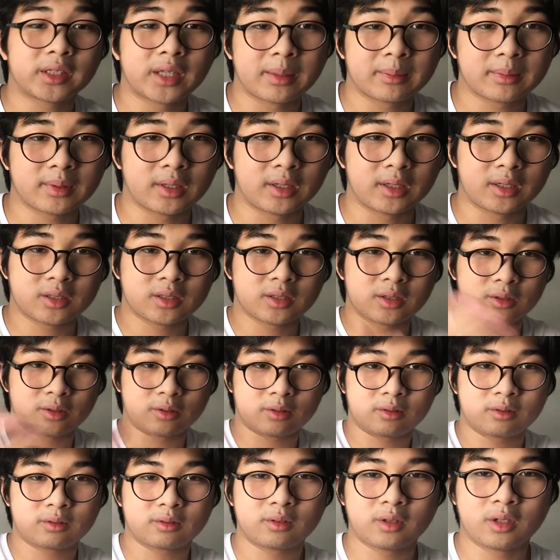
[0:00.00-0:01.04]
time to also
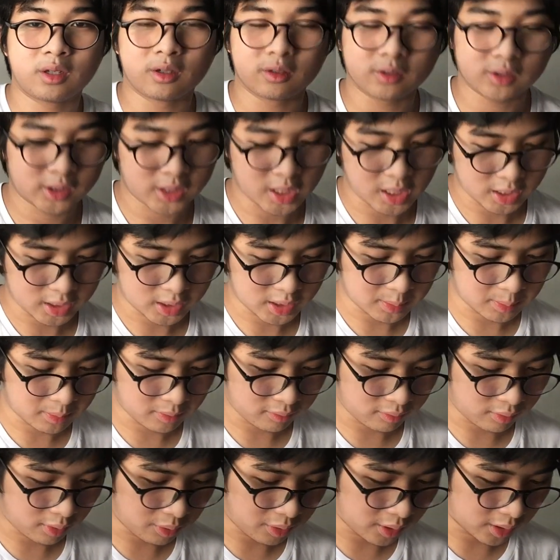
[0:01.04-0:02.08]
share some
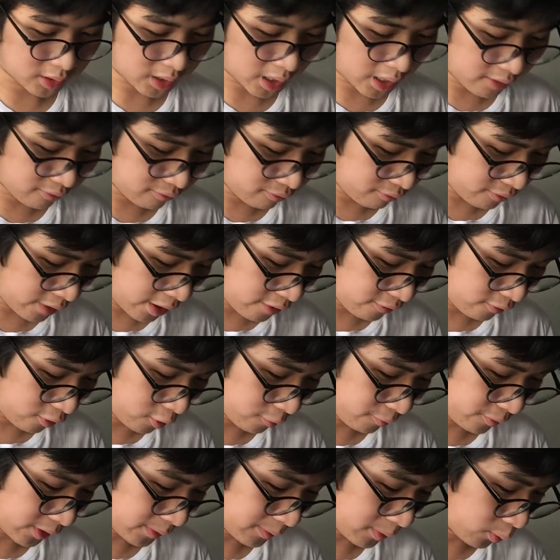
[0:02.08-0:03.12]
of the things I've
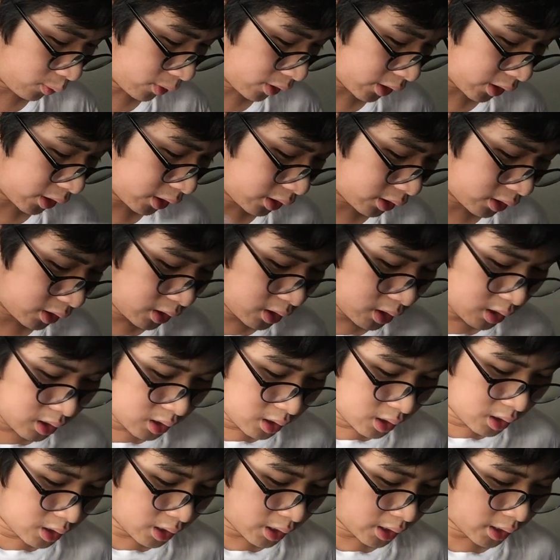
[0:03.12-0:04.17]
hopefully been working
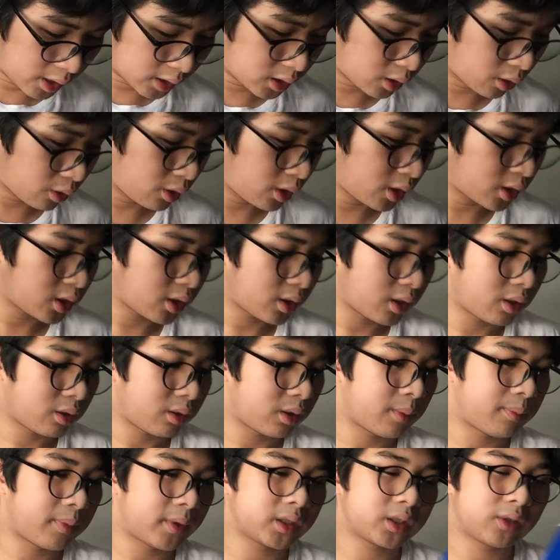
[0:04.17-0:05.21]
on. So these are
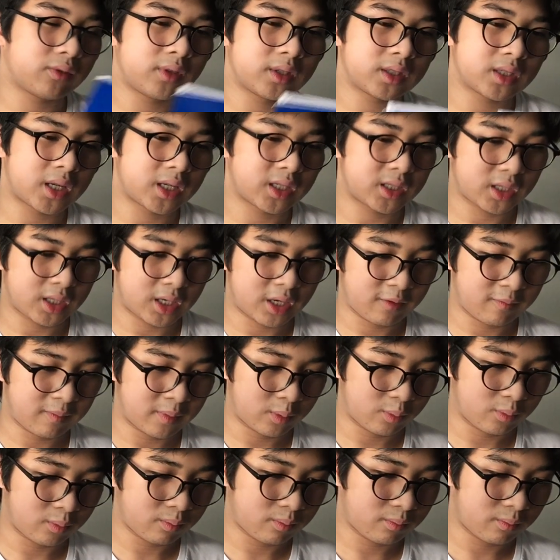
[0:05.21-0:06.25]
a bunch of designs that I've
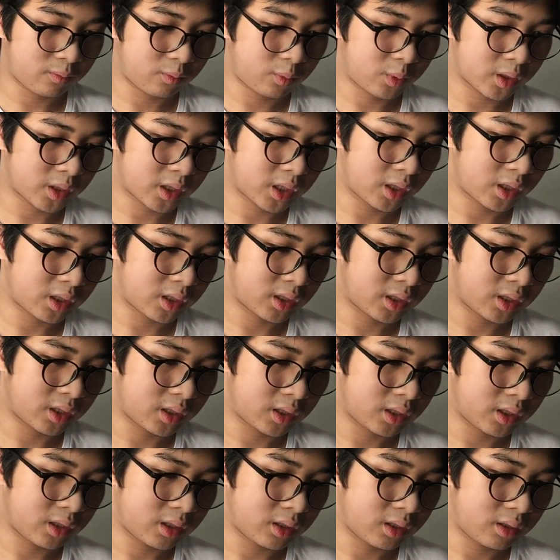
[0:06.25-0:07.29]
been working
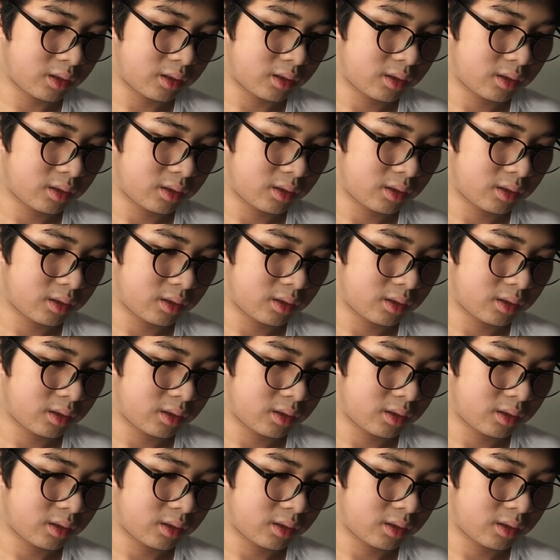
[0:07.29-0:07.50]
on